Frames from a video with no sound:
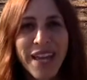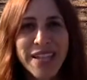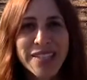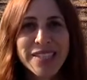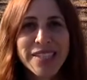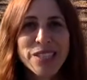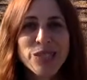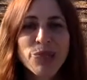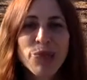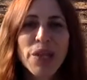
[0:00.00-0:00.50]
as
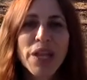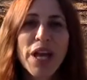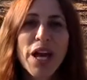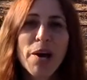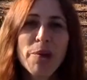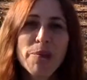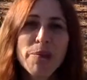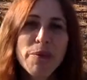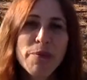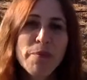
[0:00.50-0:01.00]
this will
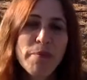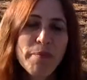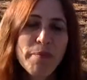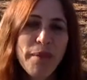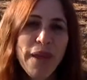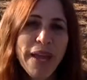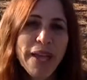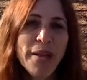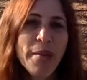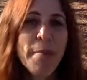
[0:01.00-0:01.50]
help you
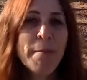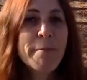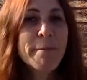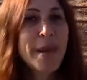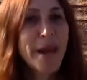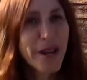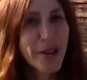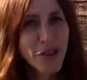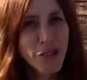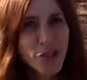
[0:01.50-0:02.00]
make
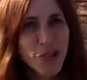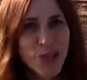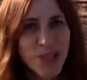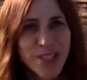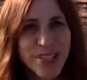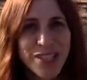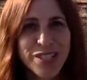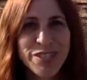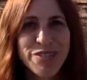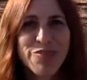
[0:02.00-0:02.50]
better
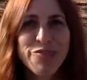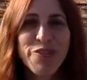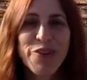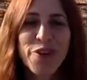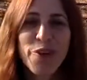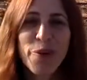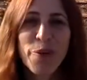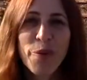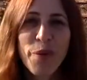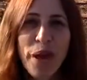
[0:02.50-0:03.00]
choices for
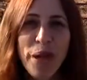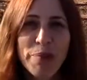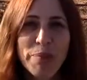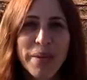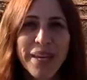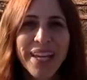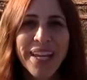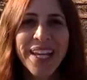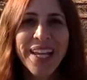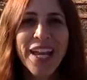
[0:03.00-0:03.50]
your
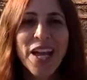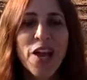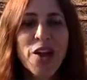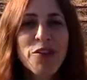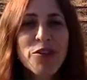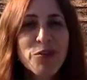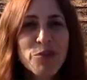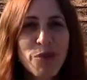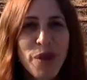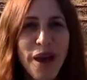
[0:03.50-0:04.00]
well-being
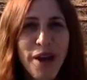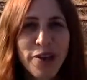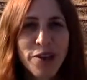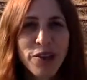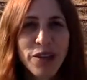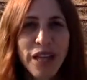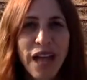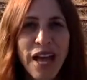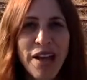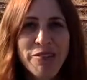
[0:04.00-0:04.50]
throughout
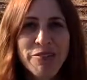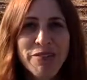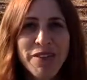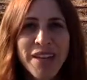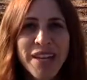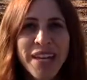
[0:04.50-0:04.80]
your life,